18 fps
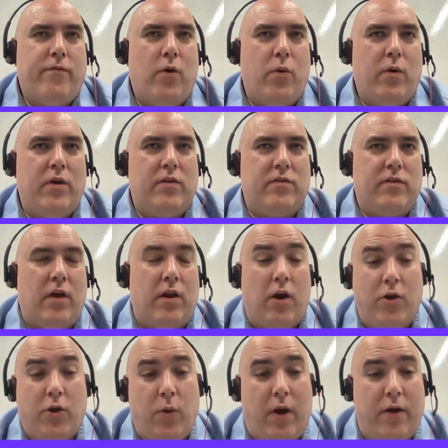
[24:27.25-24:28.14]
focus on
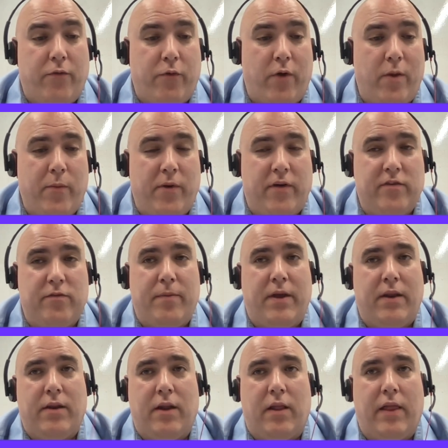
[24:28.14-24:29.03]
our UI framework has
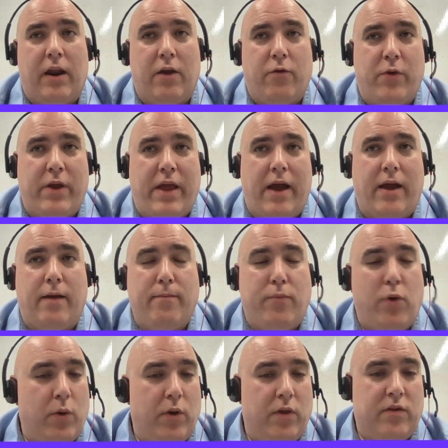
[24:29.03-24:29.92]
been a lot of React
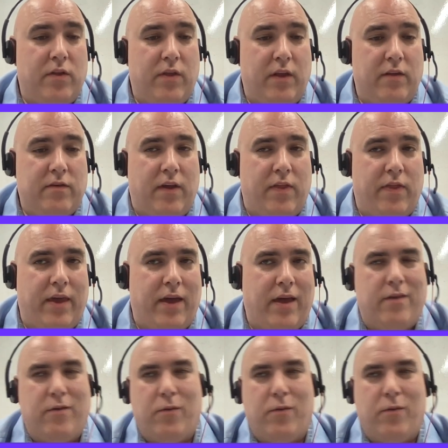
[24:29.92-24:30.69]
components and things like that.